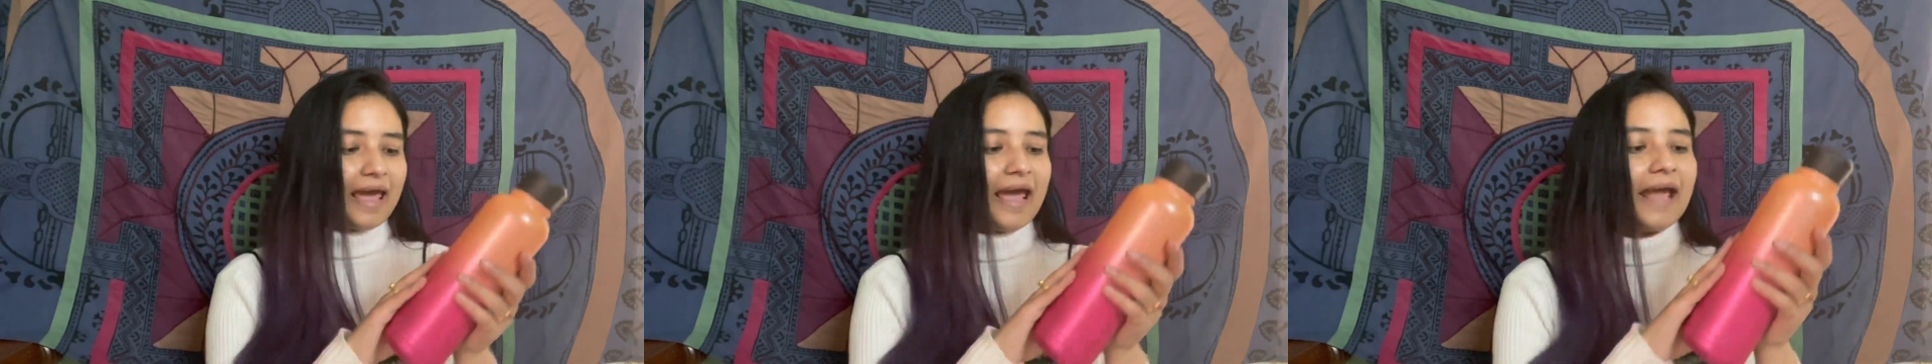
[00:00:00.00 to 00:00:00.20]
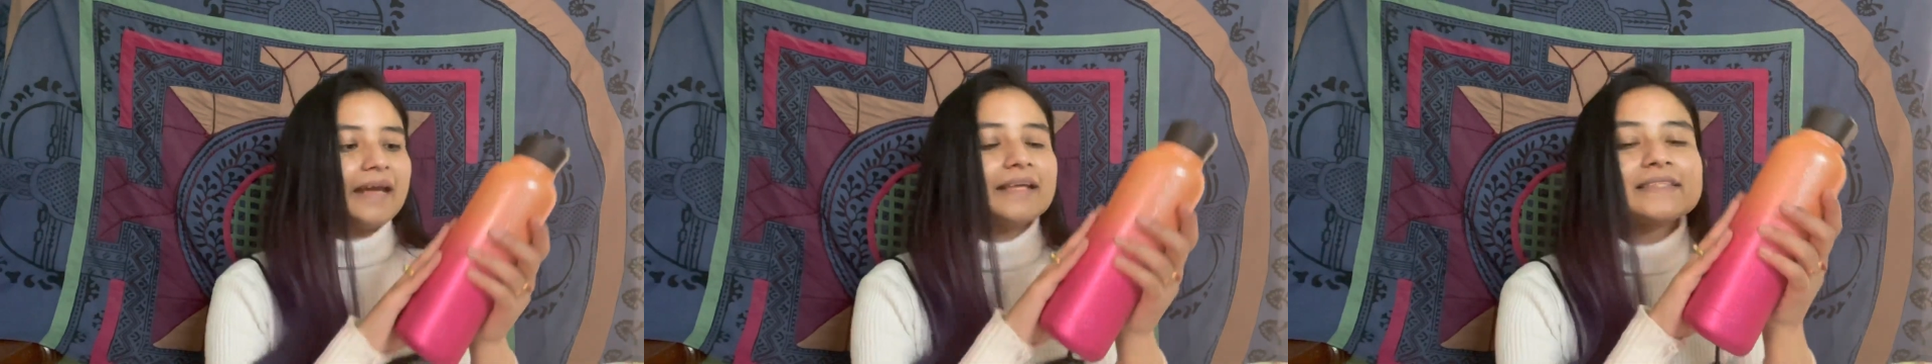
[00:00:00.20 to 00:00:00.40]

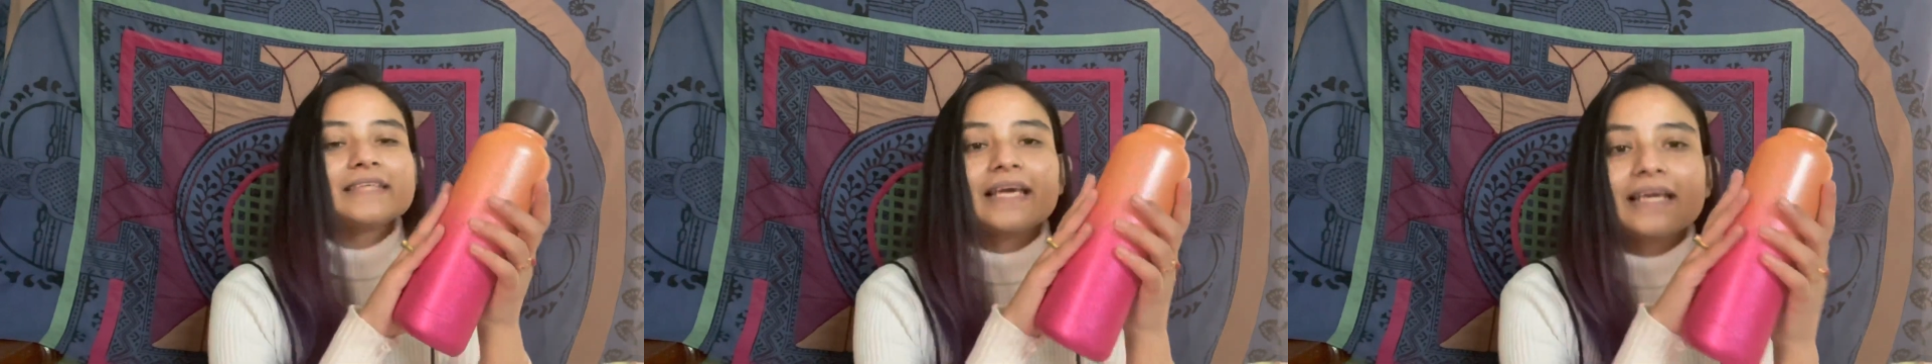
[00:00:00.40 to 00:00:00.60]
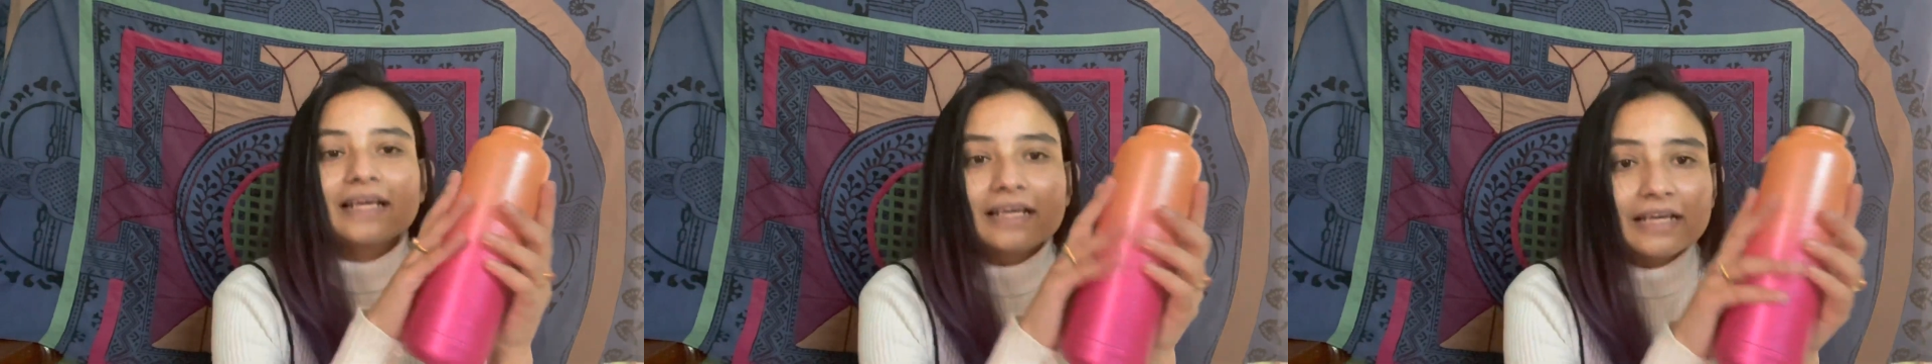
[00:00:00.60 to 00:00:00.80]
and it's
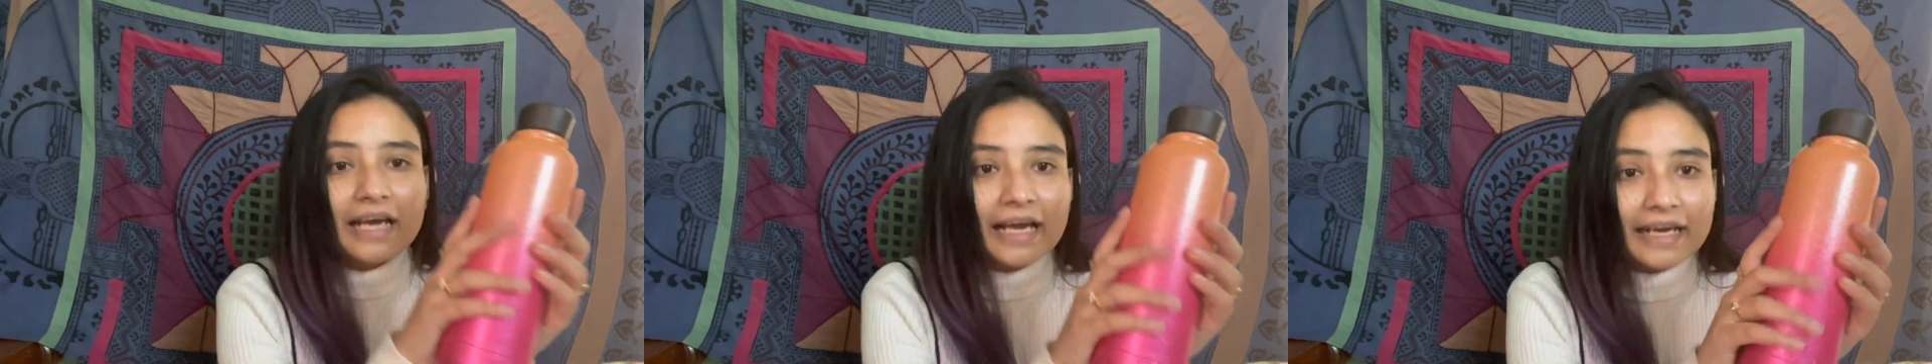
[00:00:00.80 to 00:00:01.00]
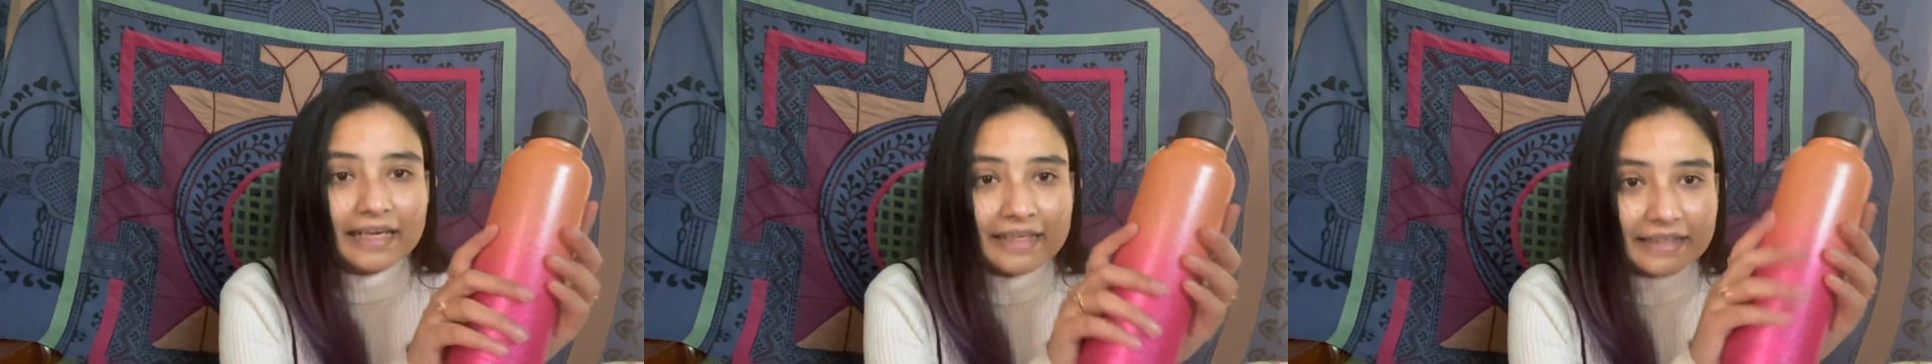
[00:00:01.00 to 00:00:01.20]
like
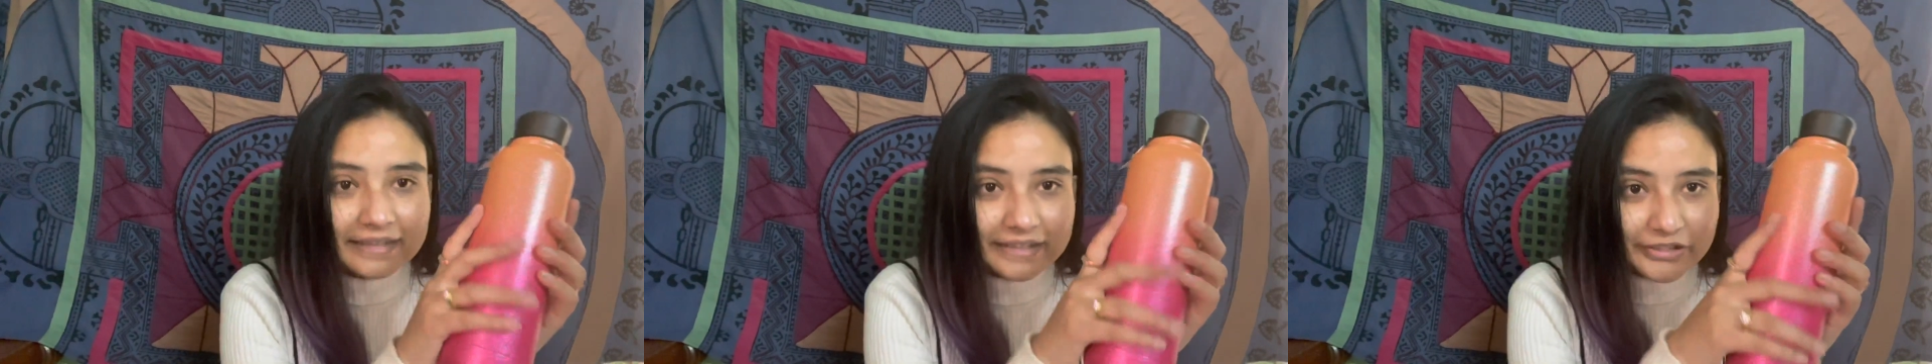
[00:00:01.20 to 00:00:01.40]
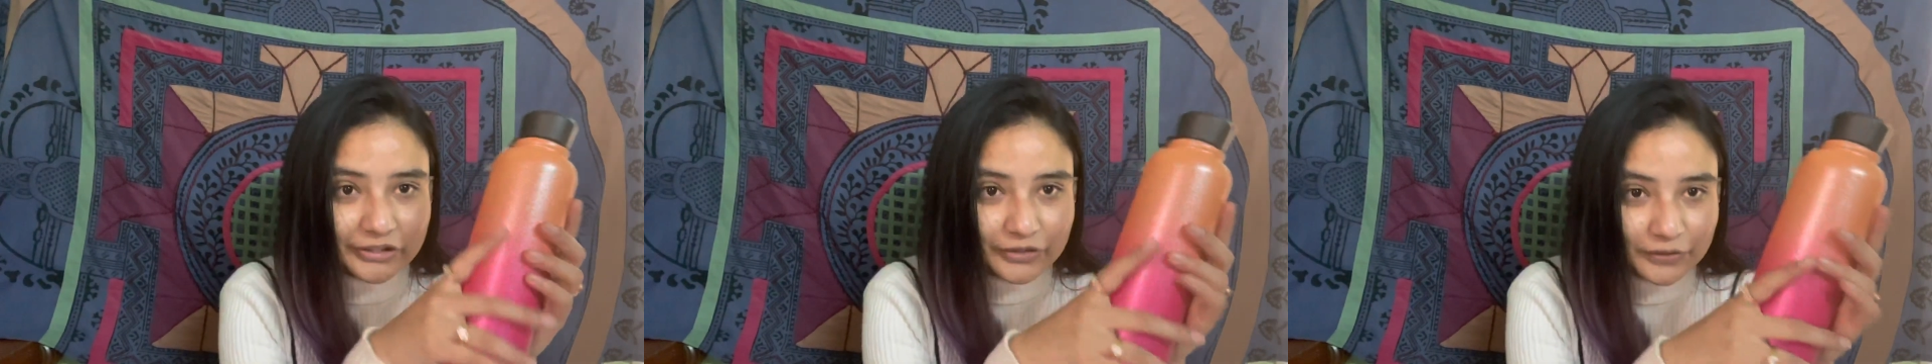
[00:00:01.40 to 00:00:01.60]

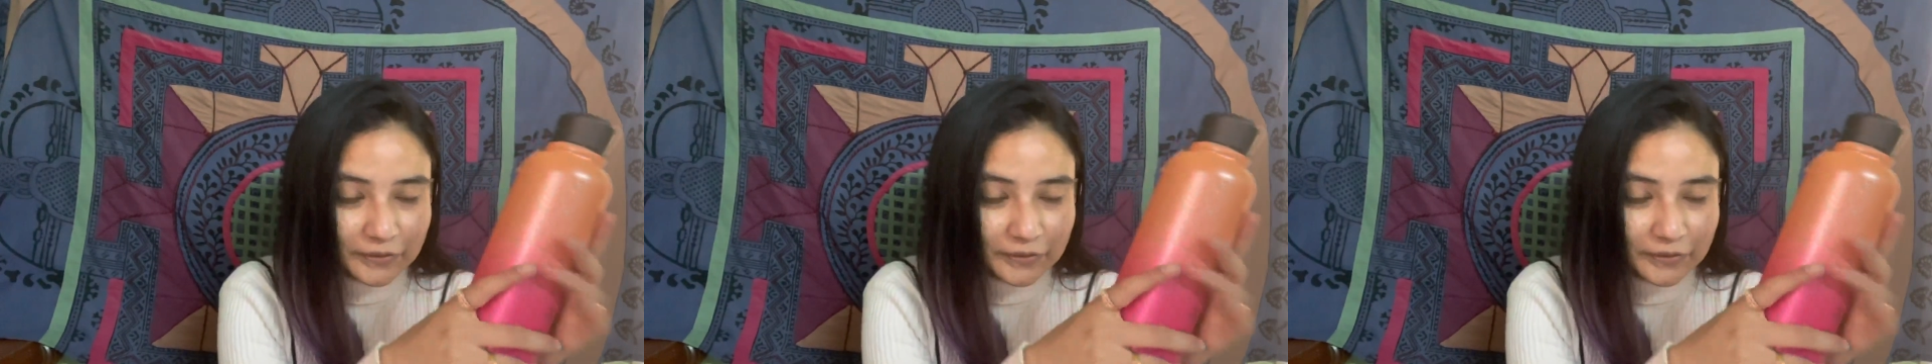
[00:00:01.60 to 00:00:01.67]
glitter,